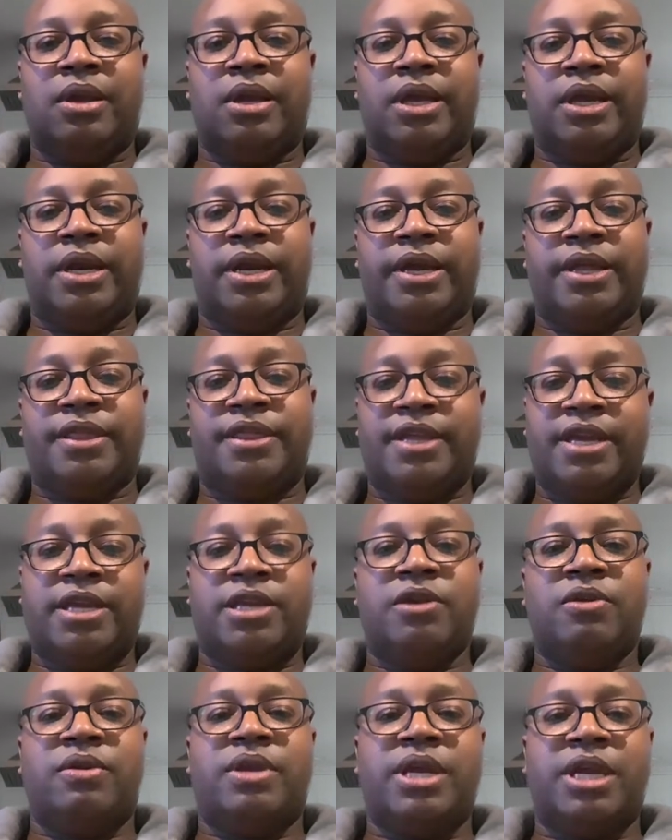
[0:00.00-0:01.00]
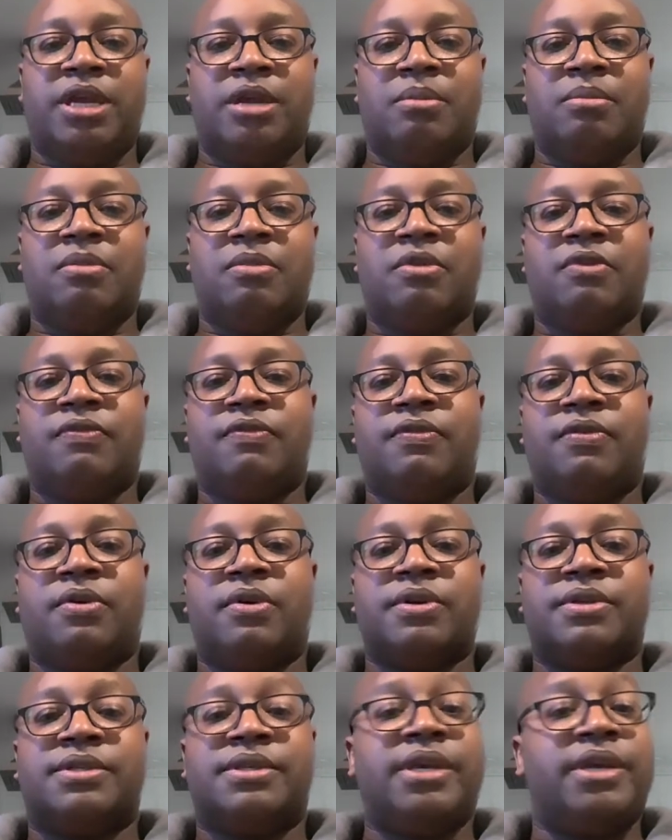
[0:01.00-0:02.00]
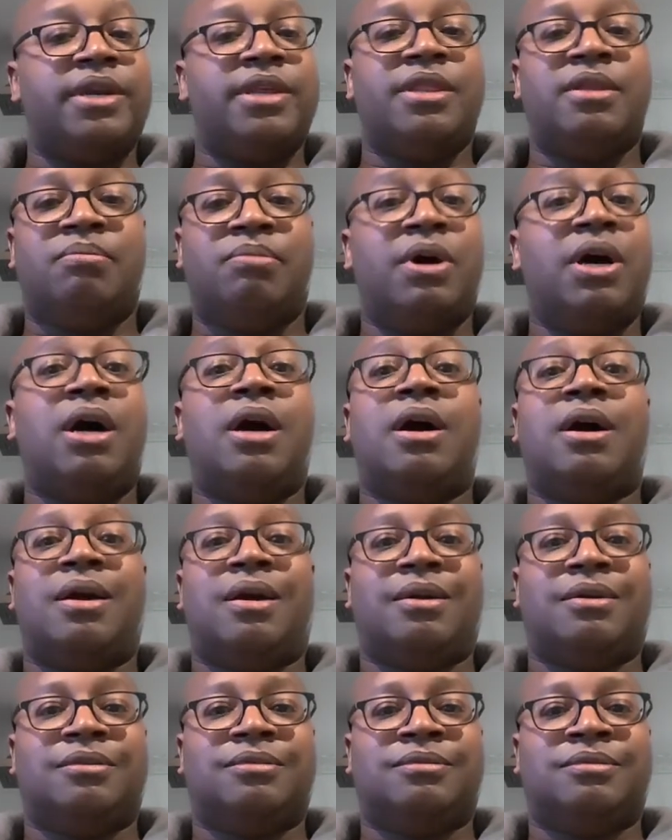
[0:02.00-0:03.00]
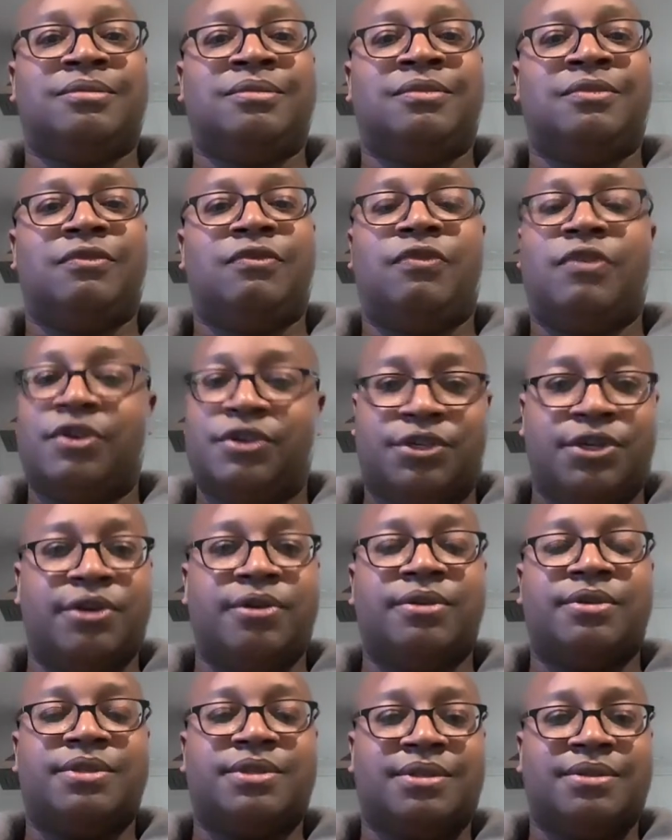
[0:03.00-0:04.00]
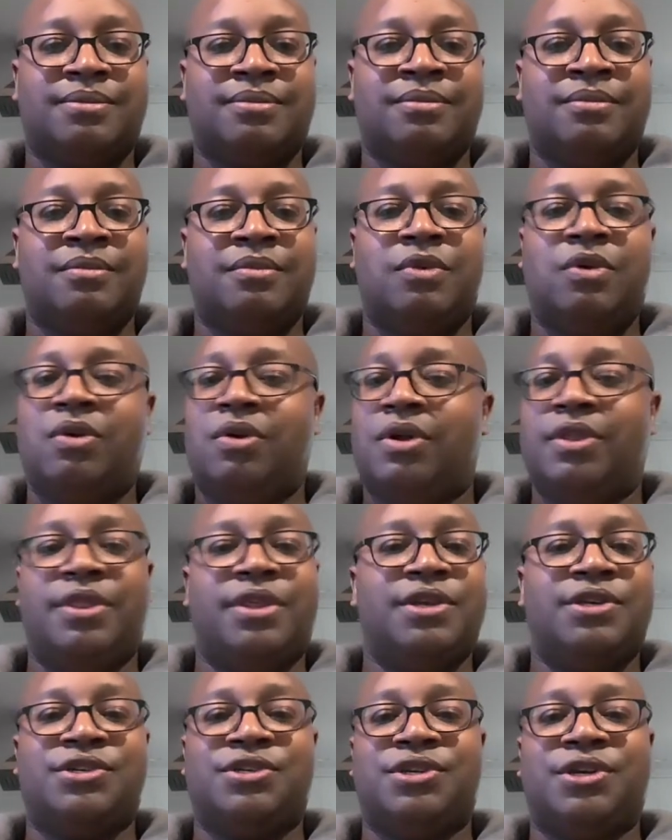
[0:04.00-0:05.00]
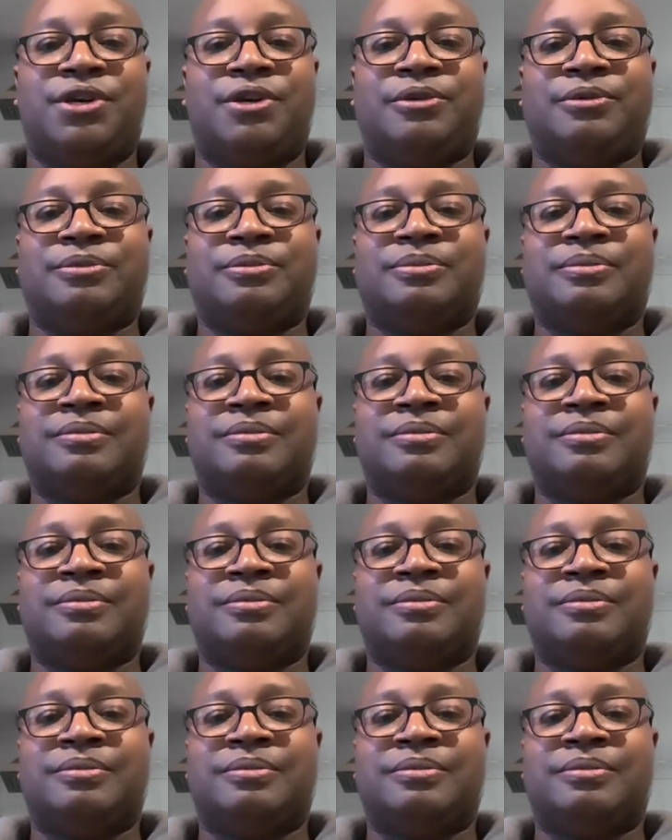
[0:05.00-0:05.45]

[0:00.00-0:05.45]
And I thank you, Kim, for setting the bar for jokes on this show.